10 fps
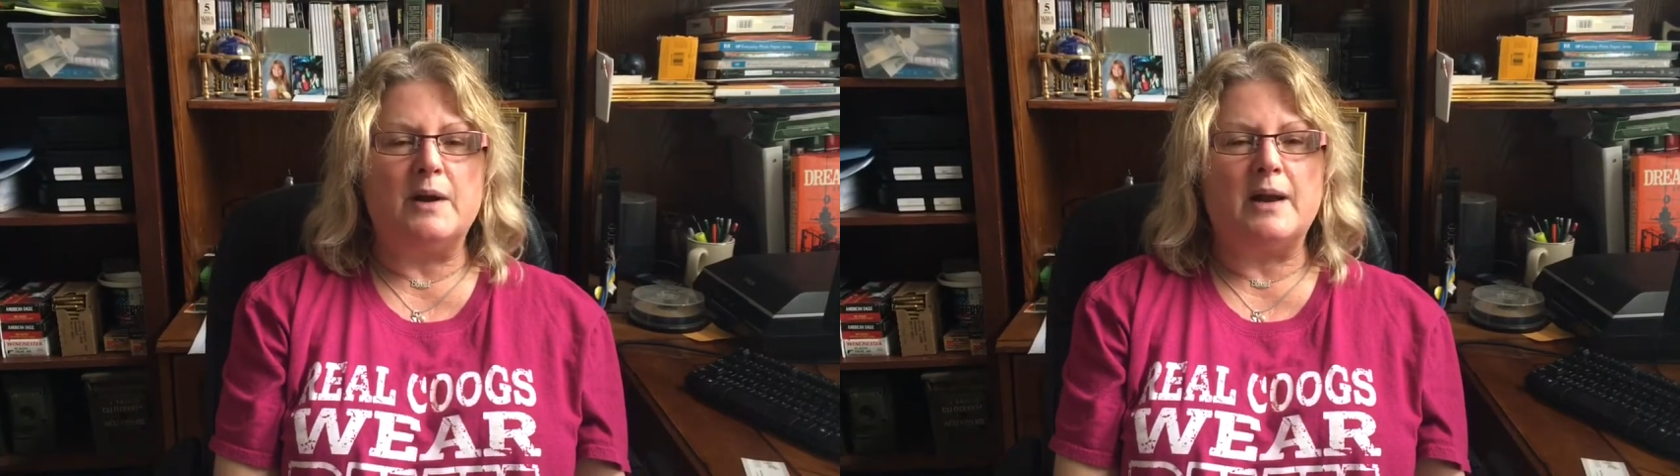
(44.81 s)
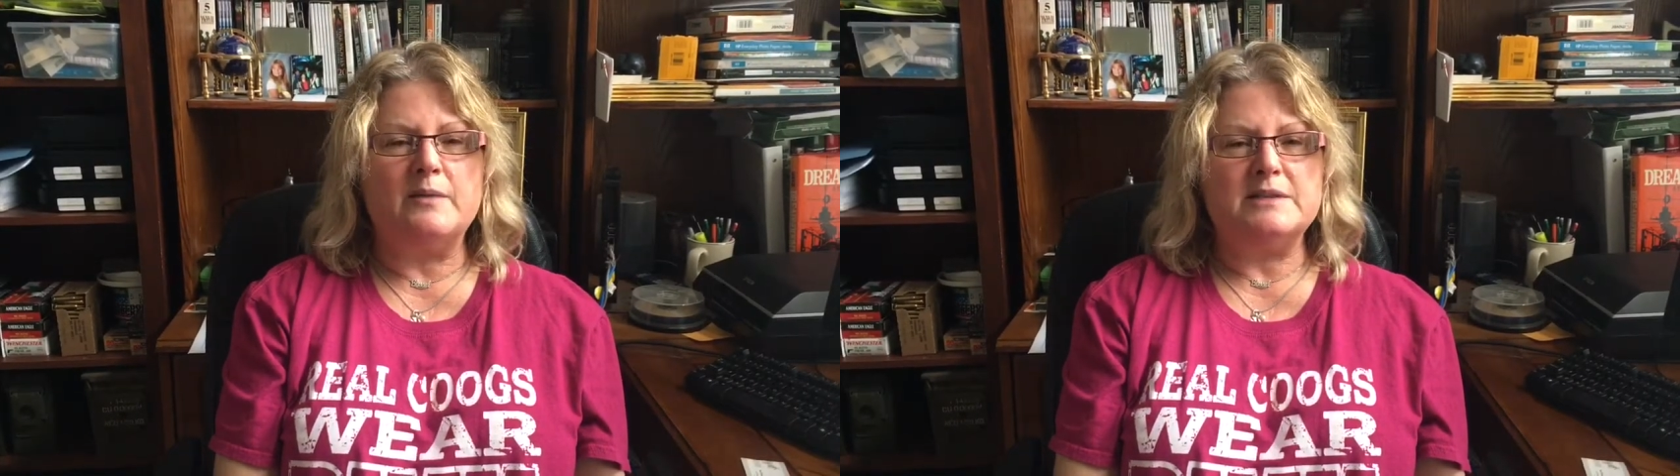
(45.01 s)

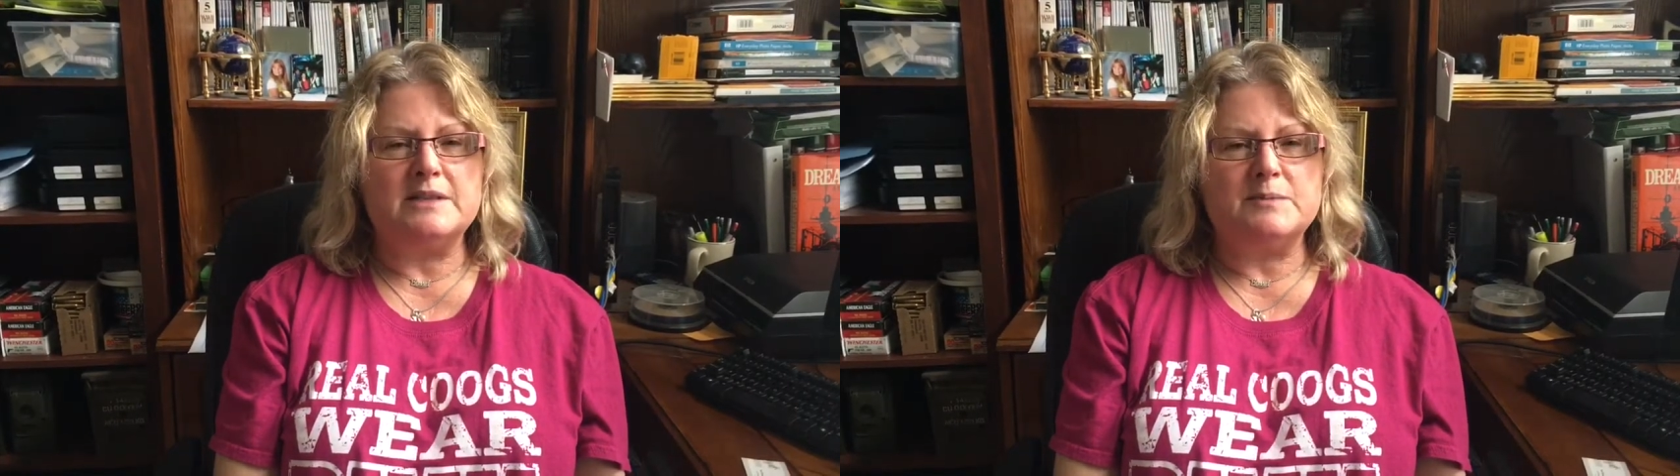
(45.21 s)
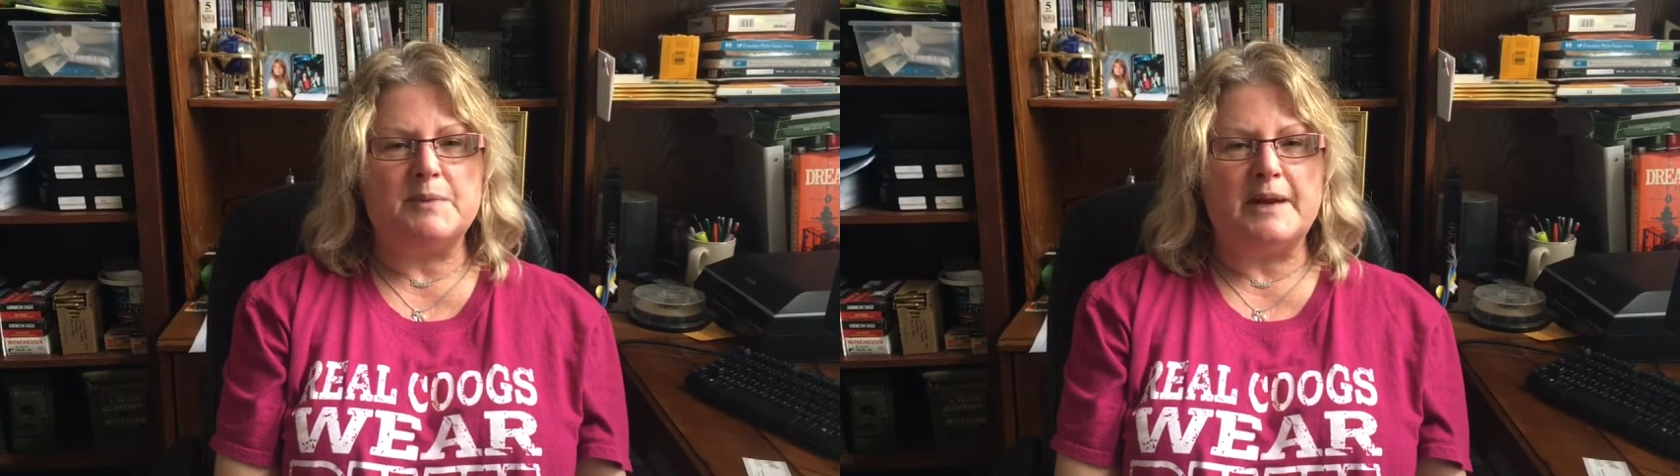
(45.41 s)
I was
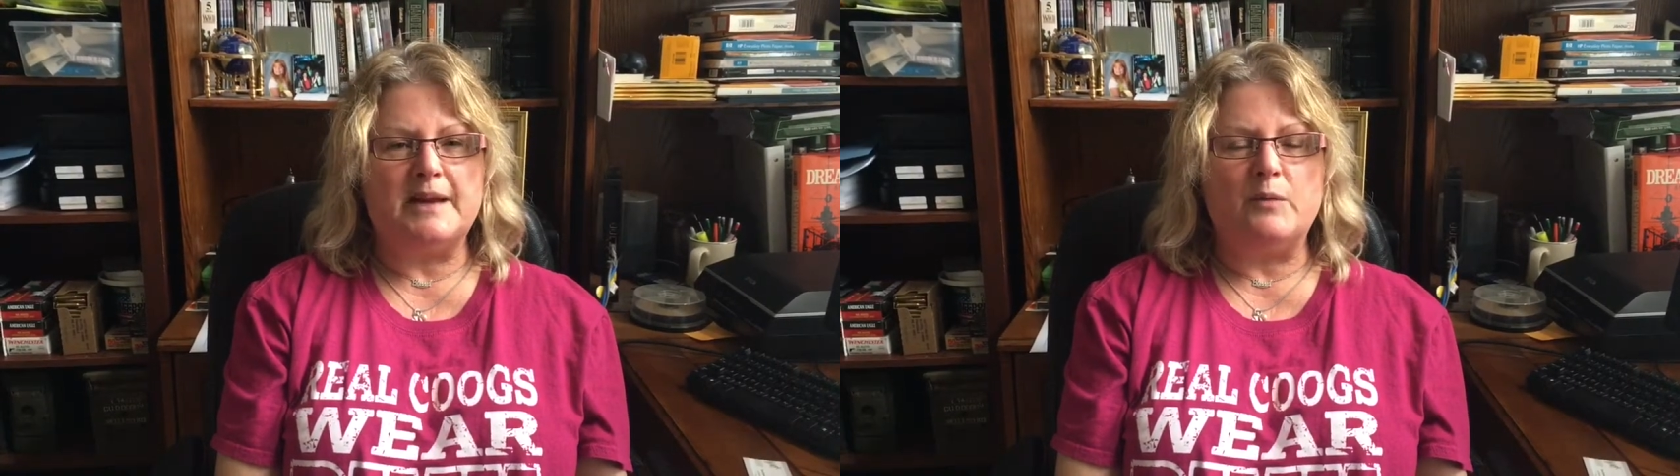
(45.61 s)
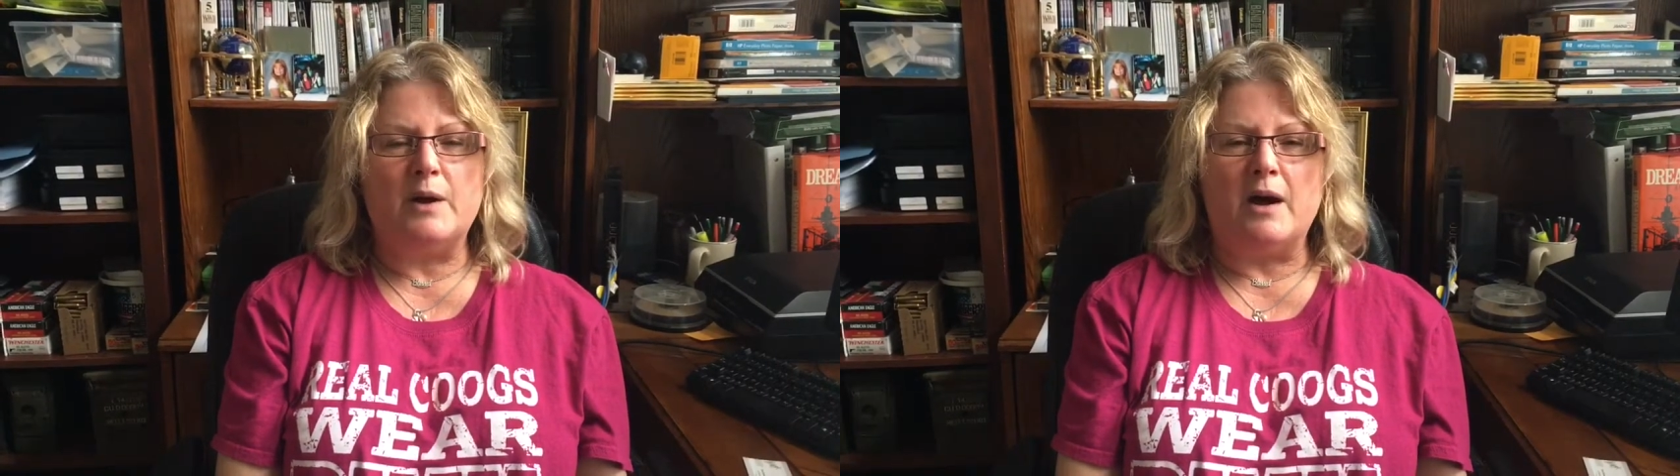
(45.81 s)

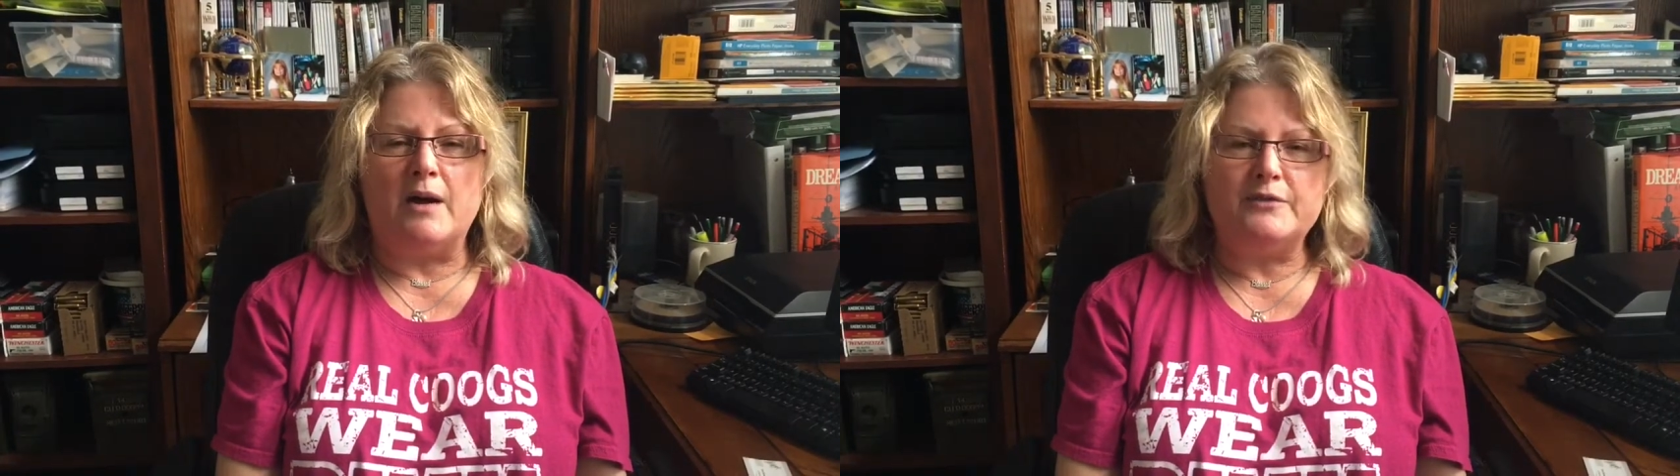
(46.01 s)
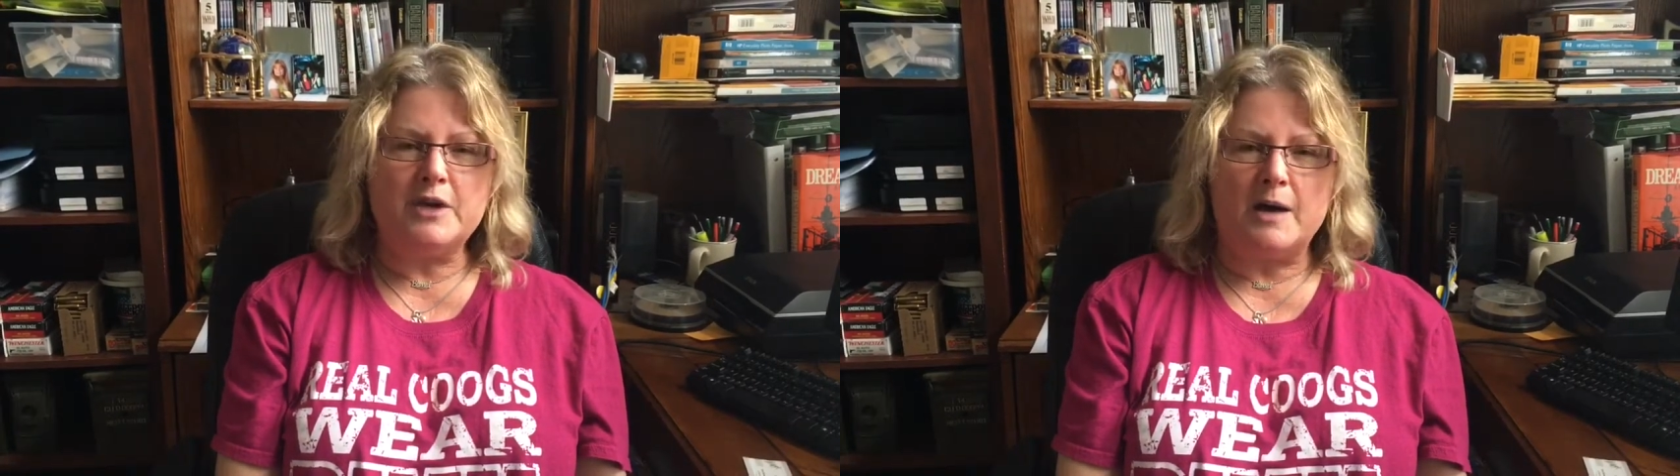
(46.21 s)
explaining what
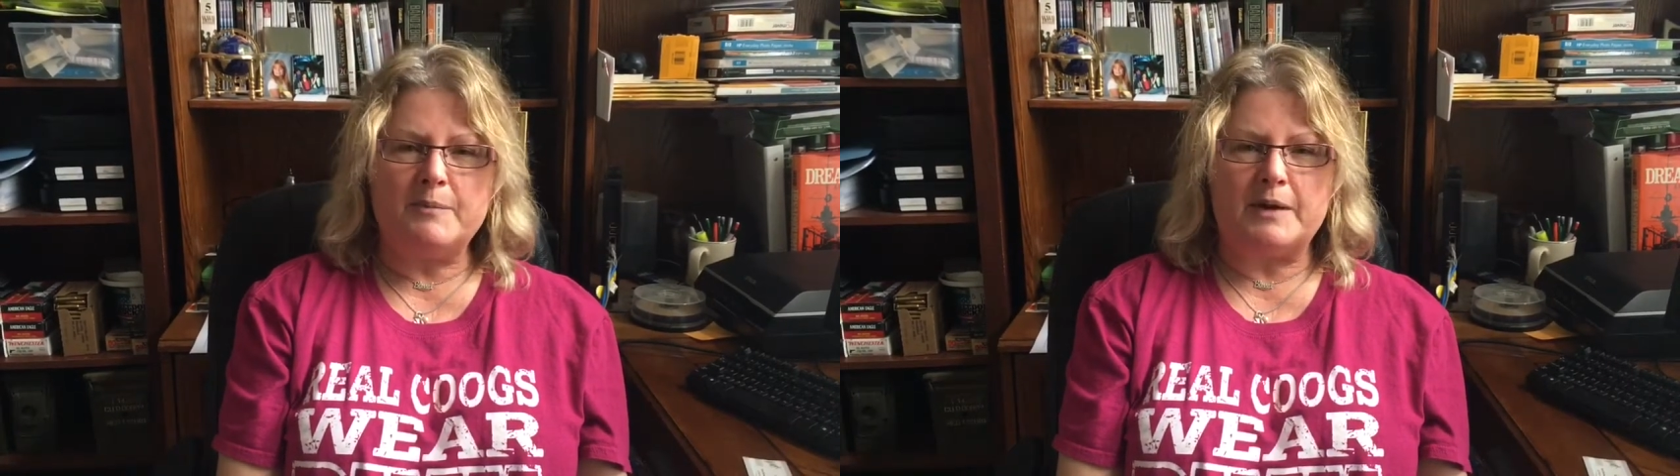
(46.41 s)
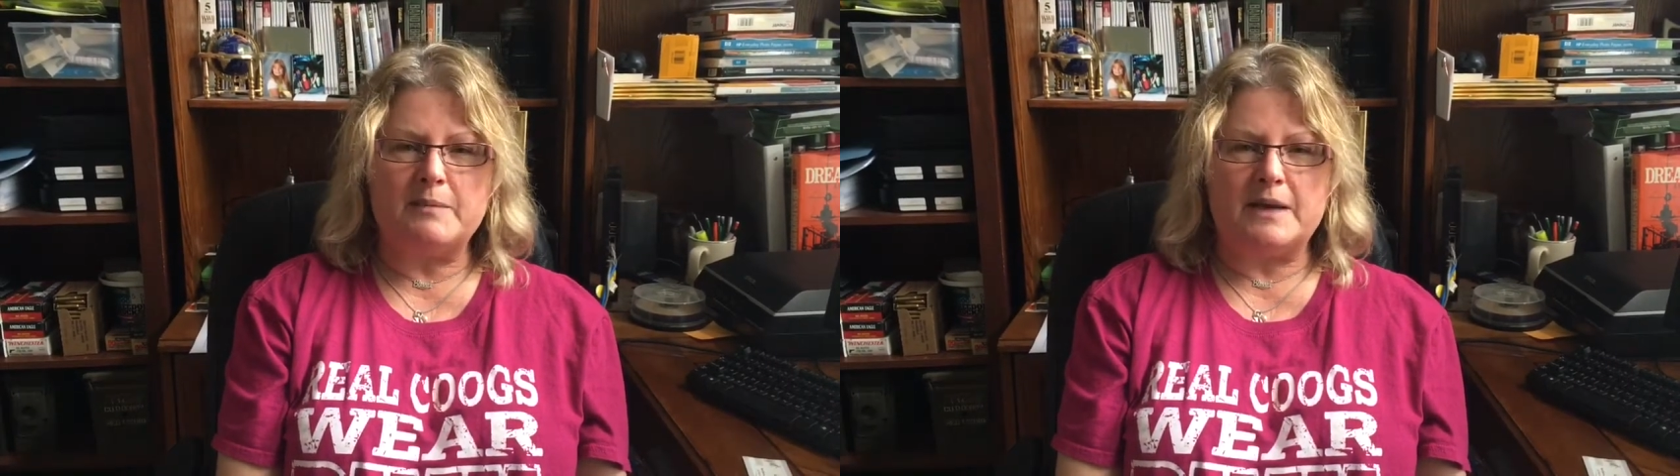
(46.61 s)

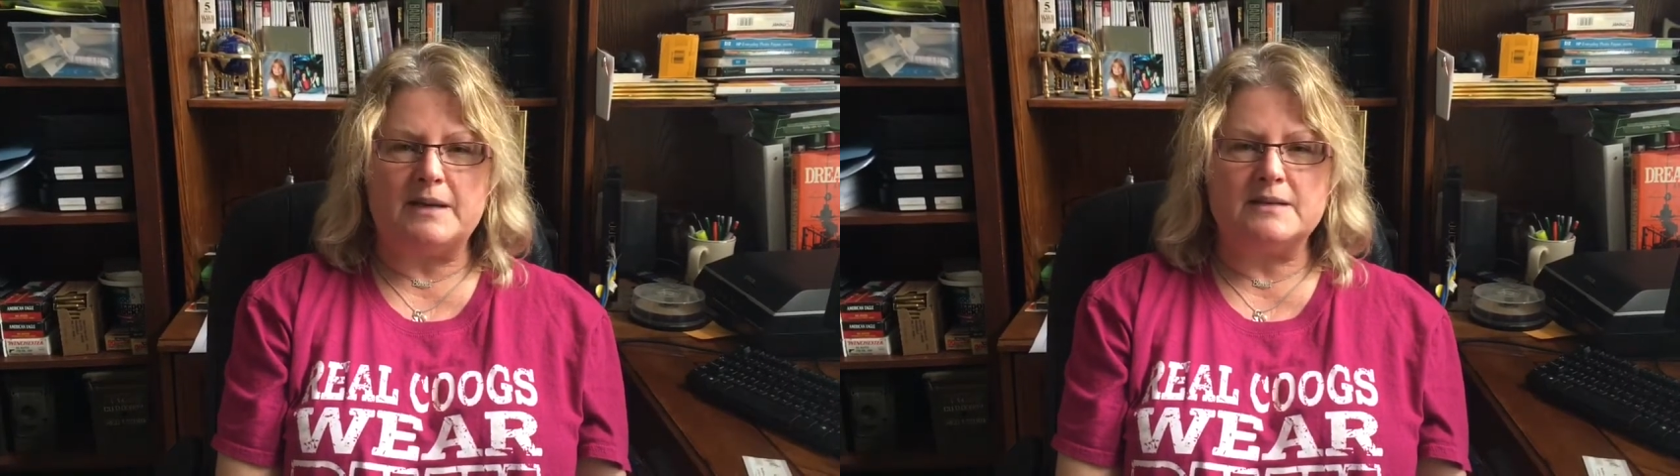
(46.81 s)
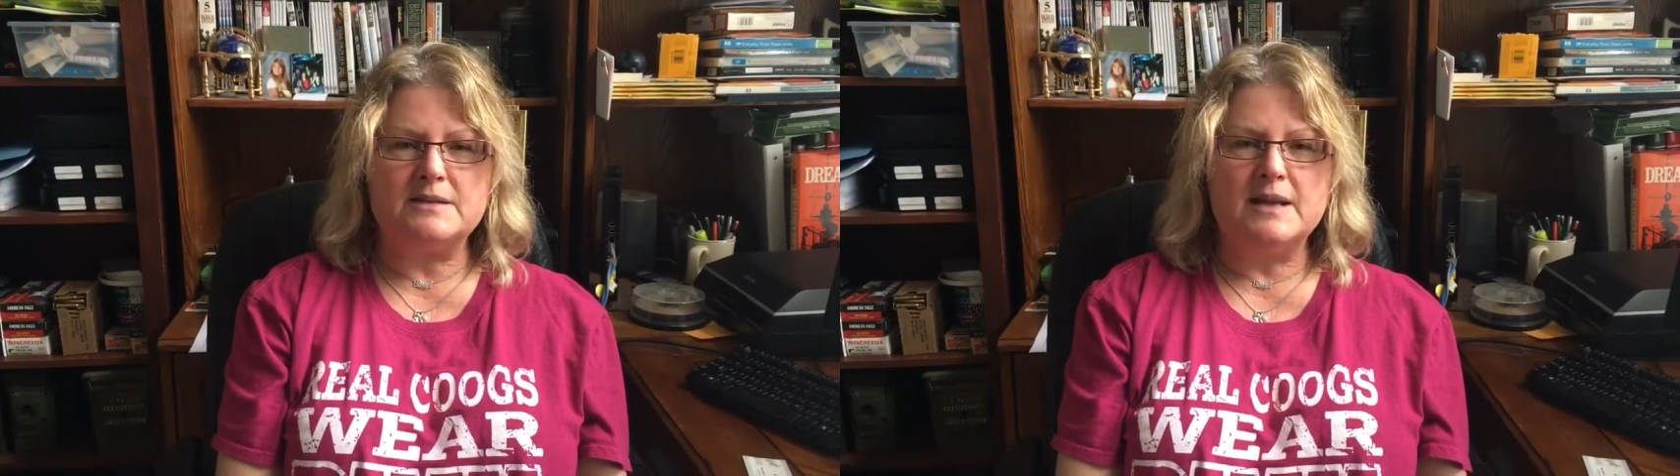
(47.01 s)
off-topic
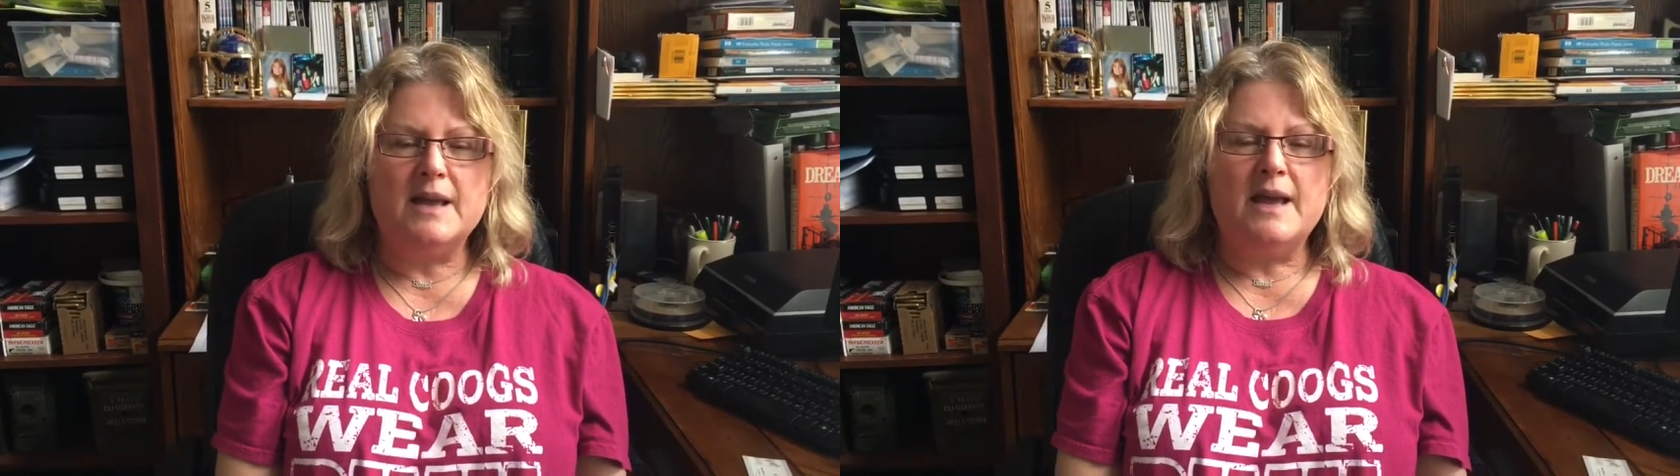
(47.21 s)
means